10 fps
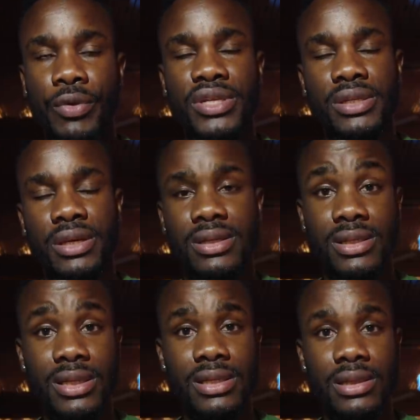which is a
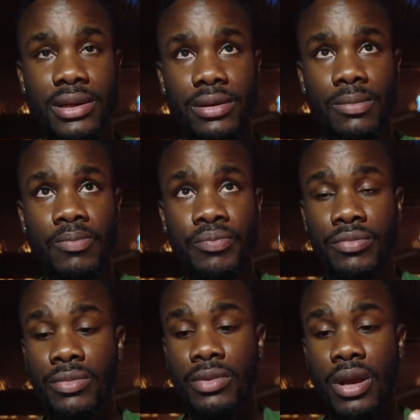sea snail,
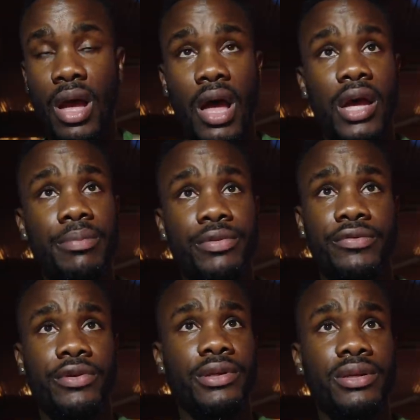I
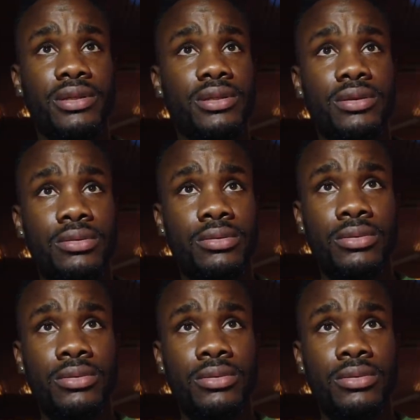prefer this.